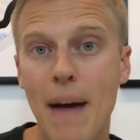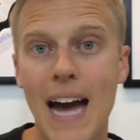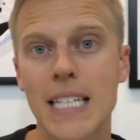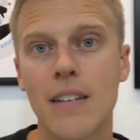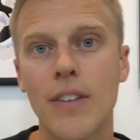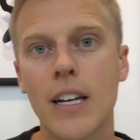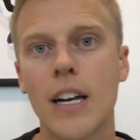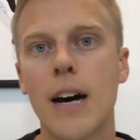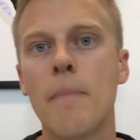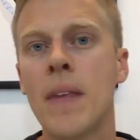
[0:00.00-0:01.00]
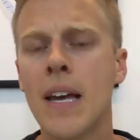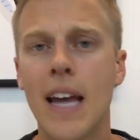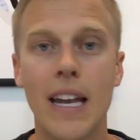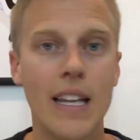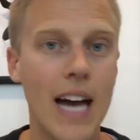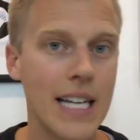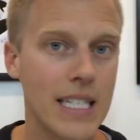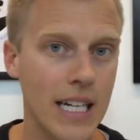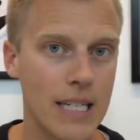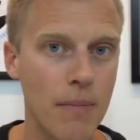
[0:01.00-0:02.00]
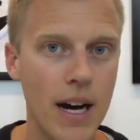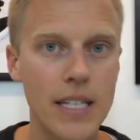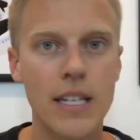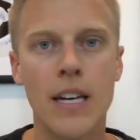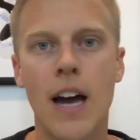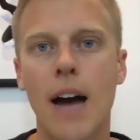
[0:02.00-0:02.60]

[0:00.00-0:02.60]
passive income. And in the last 6 months,